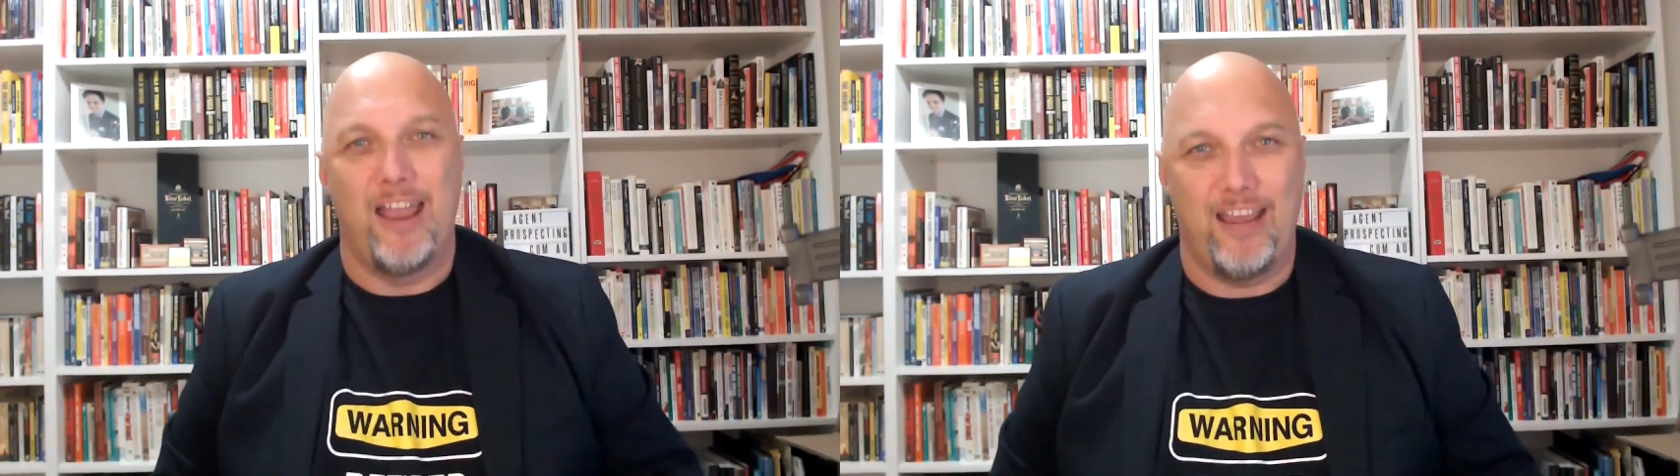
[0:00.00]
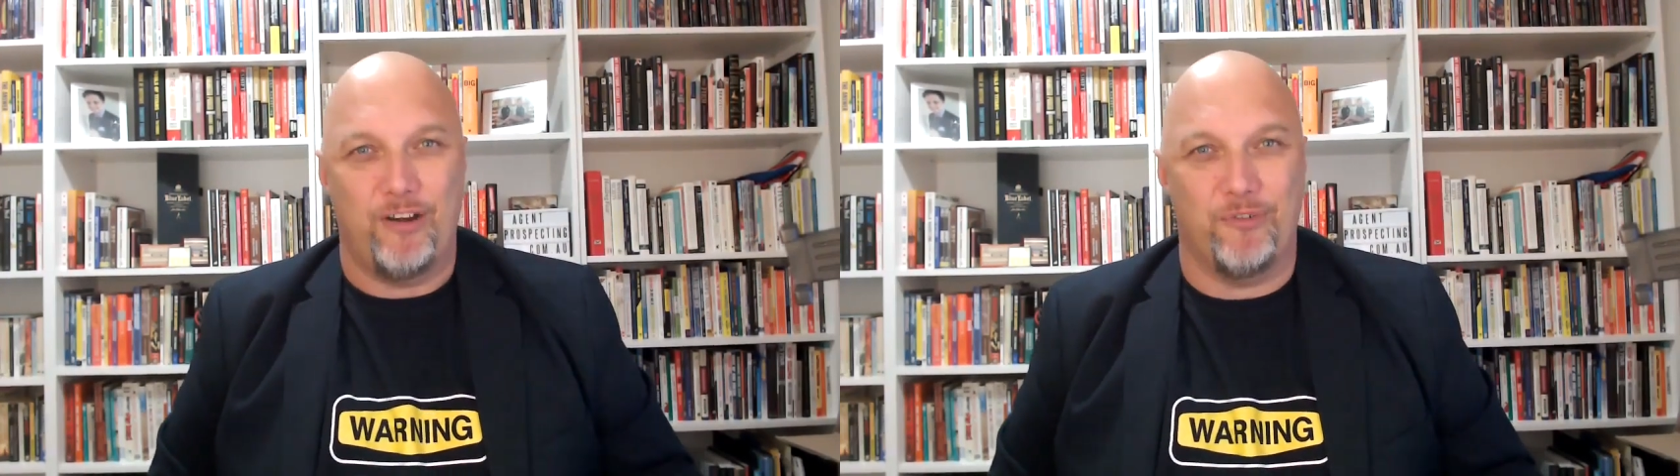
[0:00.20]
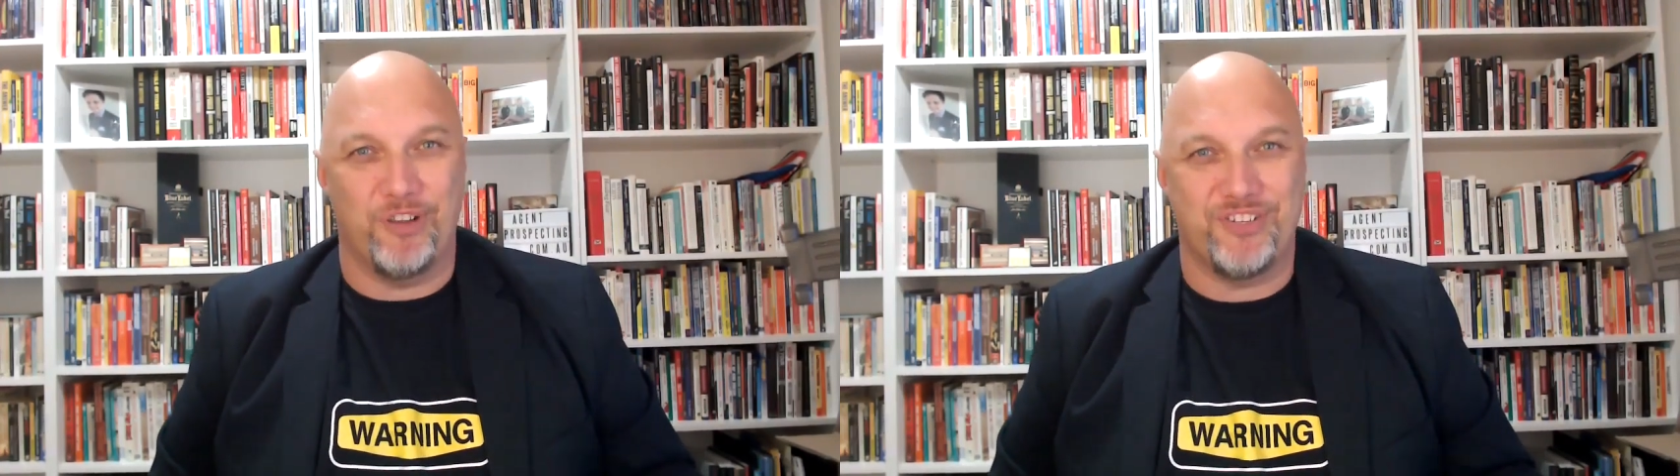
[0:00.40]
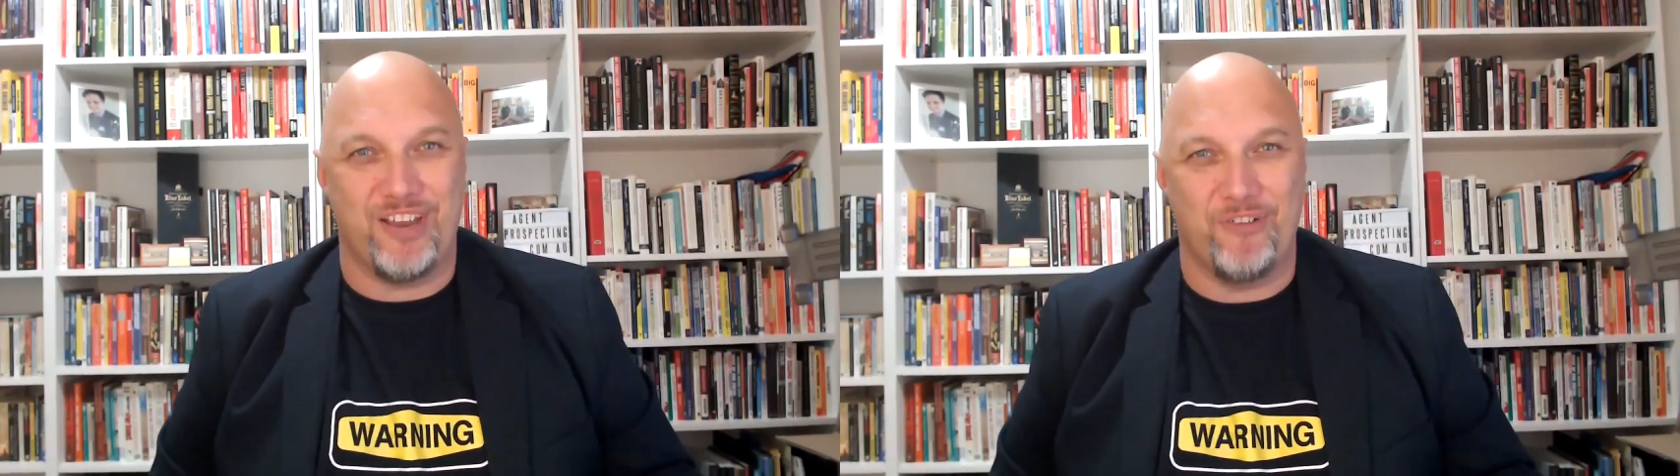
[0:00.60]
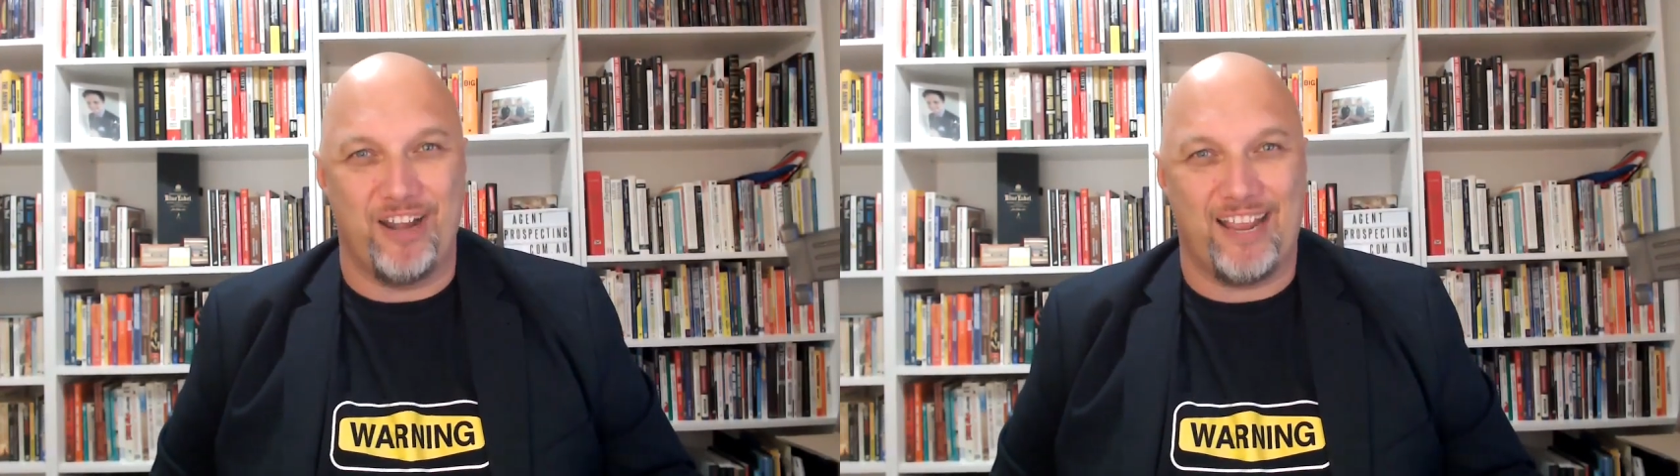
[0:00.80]
here at Real
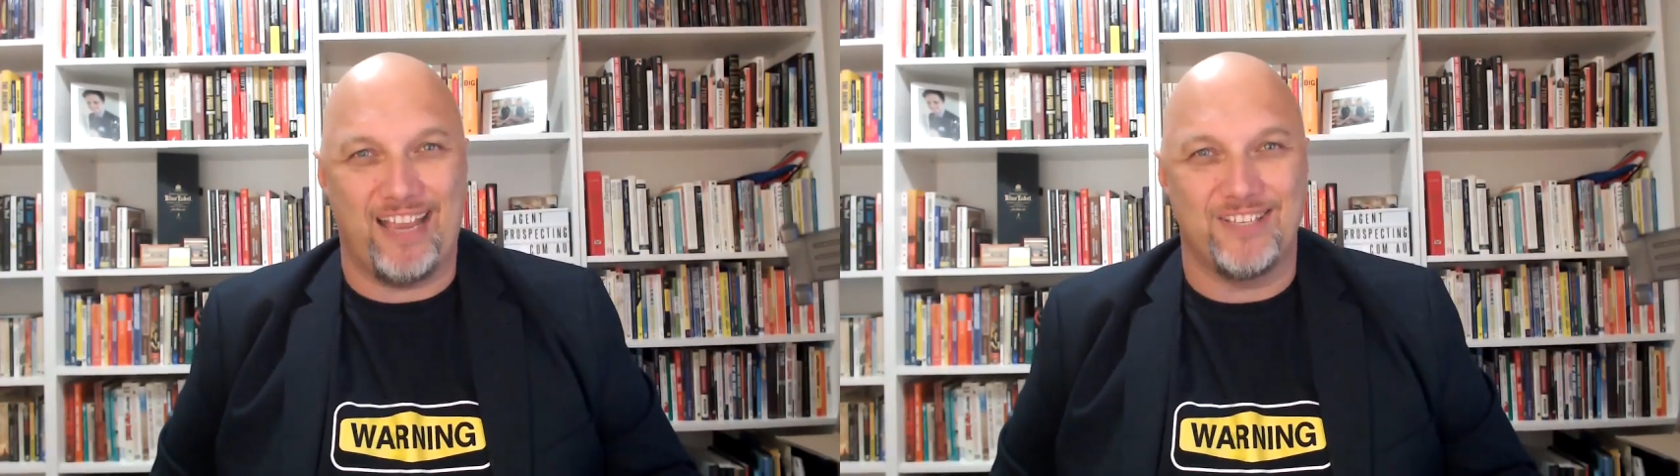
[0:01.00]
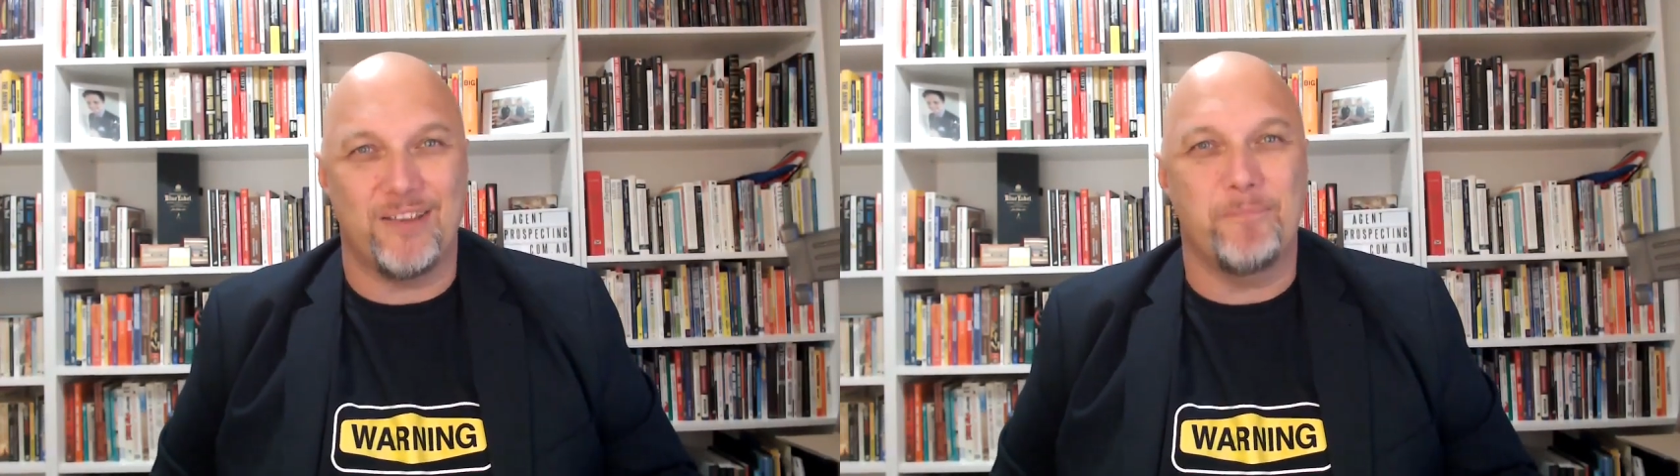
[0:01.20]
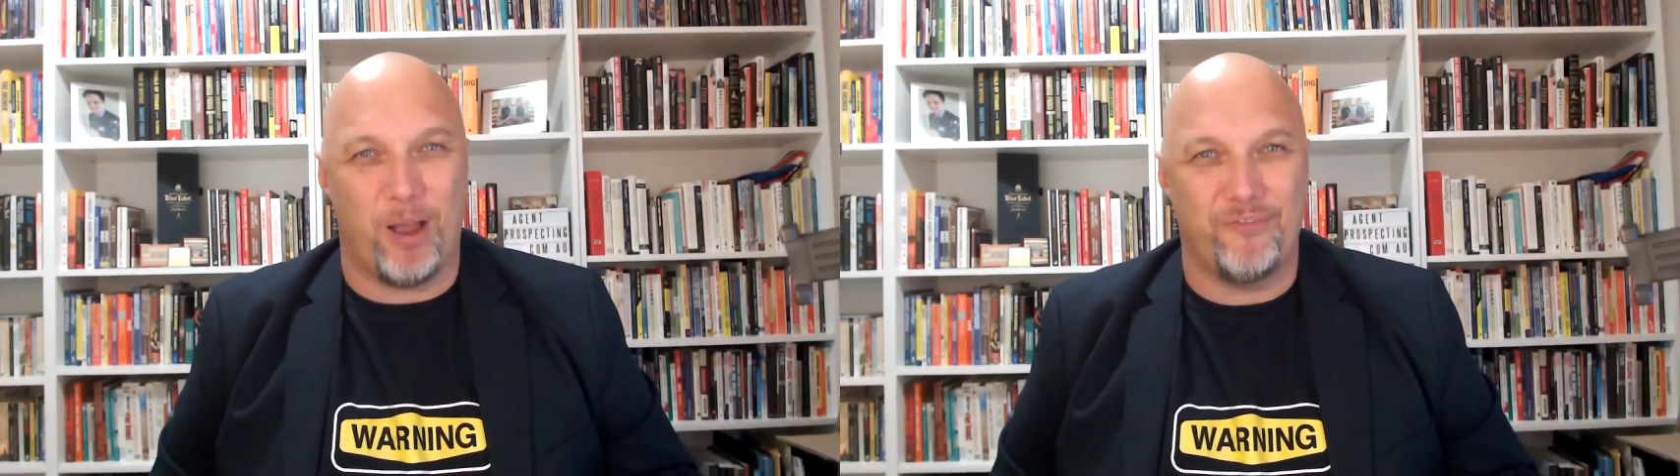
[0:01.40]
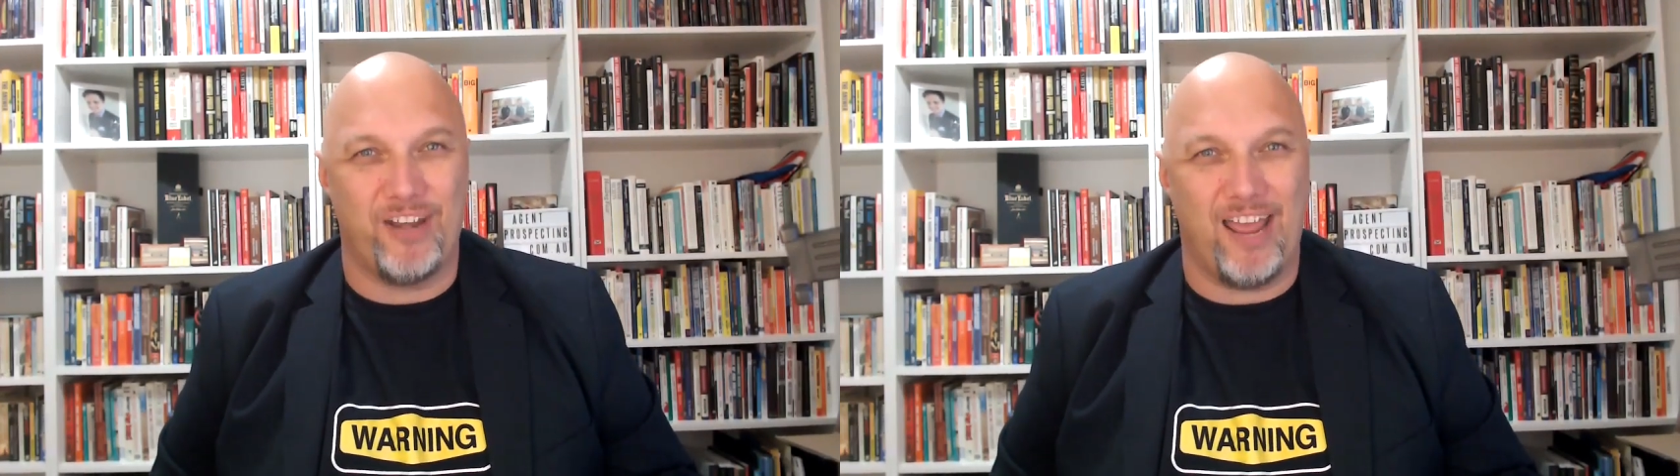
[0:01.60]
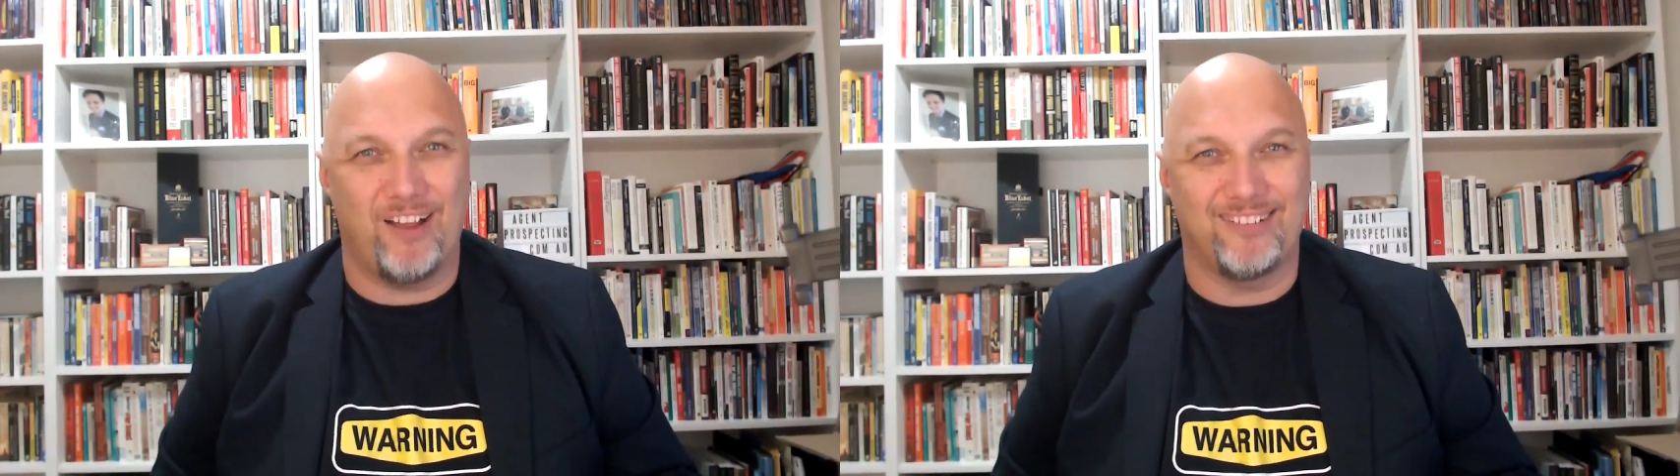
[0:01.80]
Estate Renegades. Bye for
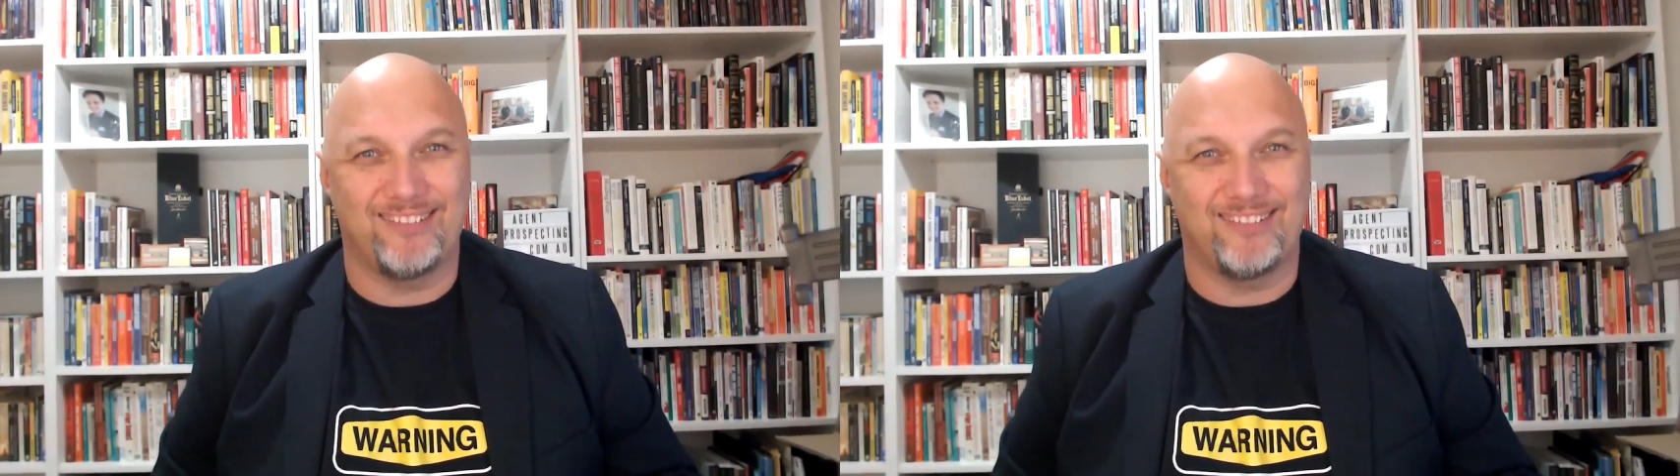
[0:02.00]
now.